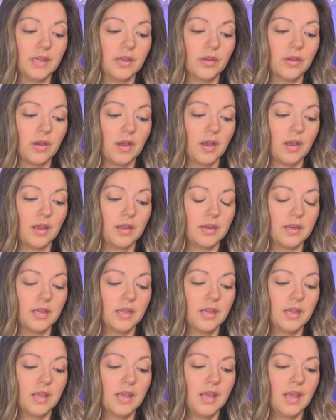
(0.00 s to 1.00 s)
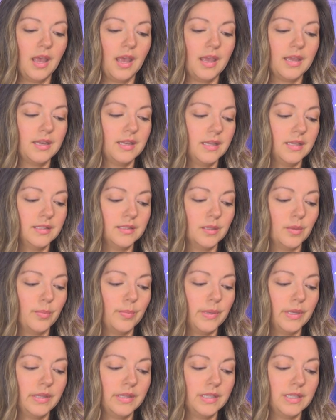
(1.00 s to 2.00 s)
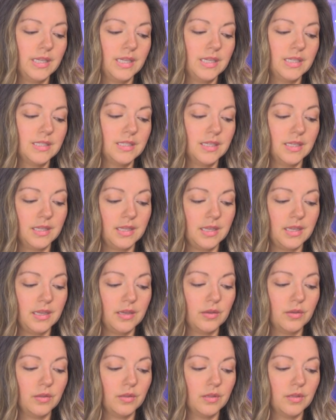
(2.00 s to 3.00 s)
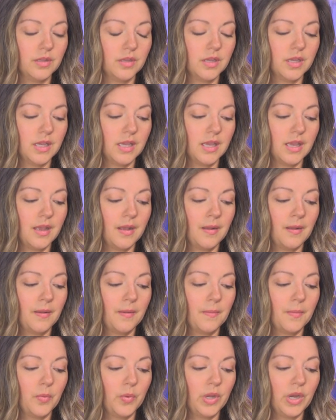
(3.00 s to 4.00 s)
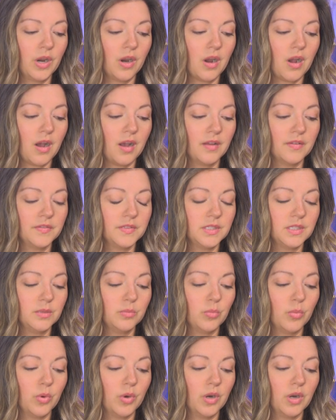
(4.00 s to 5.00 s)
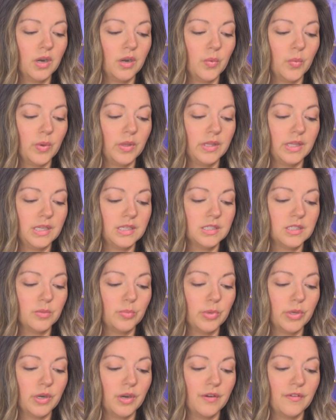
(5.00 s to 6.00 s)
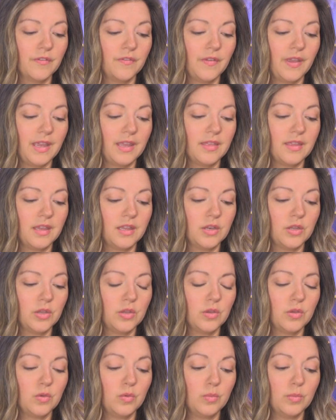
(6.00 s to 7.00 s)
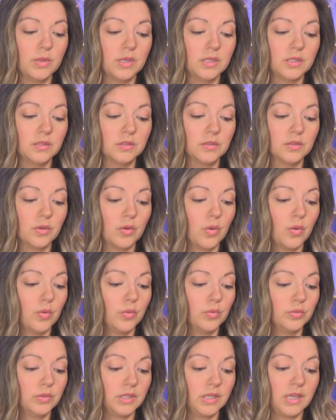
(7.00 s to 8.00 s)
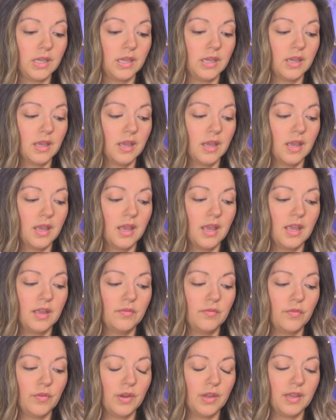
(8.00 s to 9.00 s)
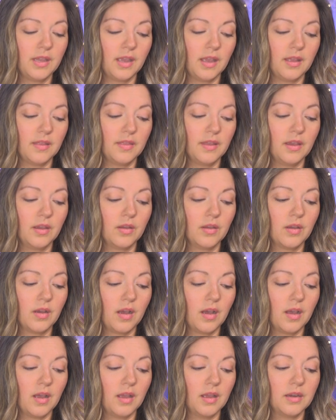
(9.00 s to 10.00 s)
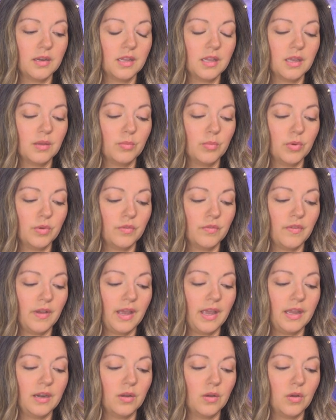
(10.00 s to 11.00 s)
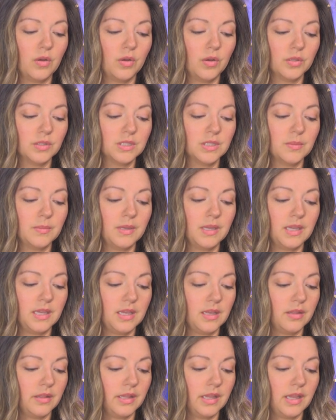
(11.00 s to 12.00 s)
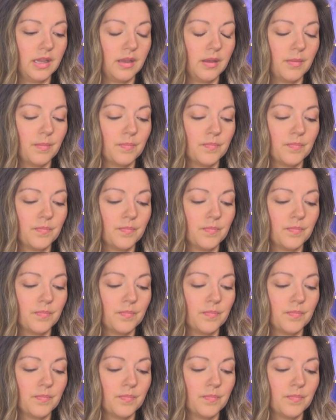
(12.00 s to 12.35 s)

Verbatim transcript: in God and his ability to heal. We are often more willing to put our faith in humans only and forget that God can provide ultimate healing.